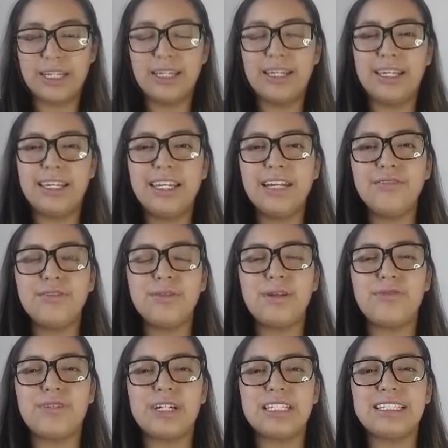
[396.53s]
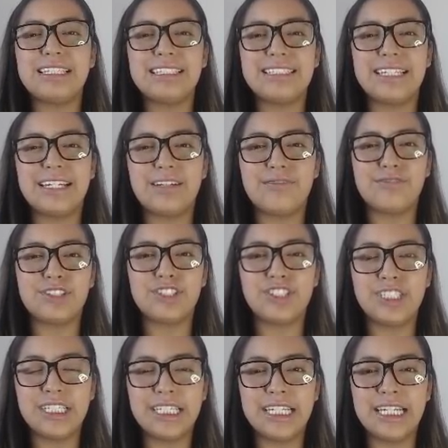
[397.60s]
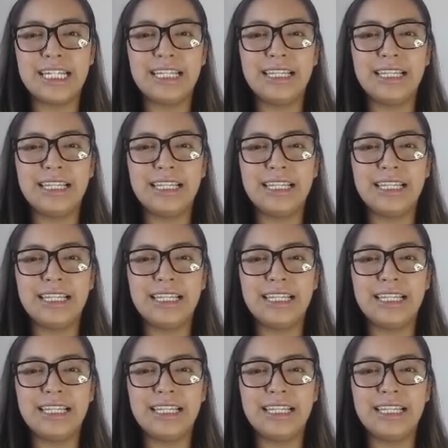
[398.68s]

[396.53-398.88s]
And now for my friends in the state of Virginia,